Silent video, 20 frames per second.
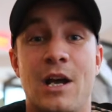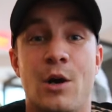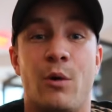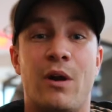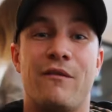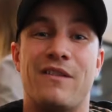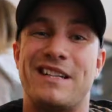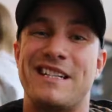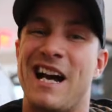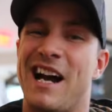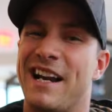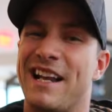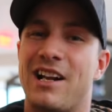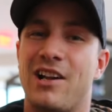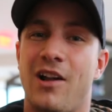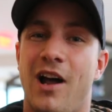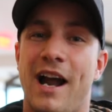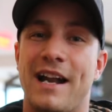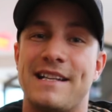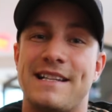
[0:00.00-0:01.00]
We have a ton of
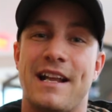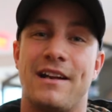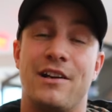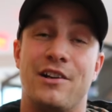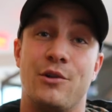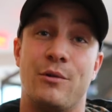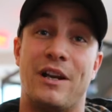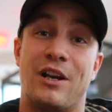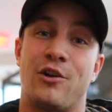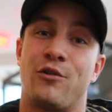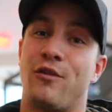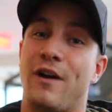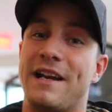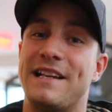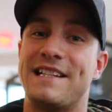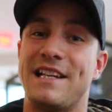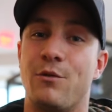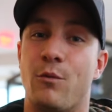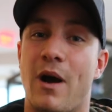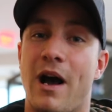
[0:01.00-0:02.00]
clients that are doing
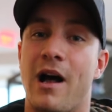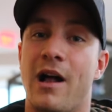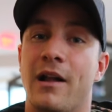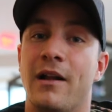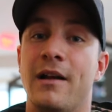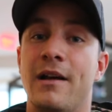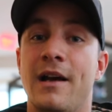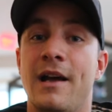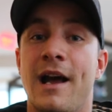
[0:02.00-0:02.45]
crazy well.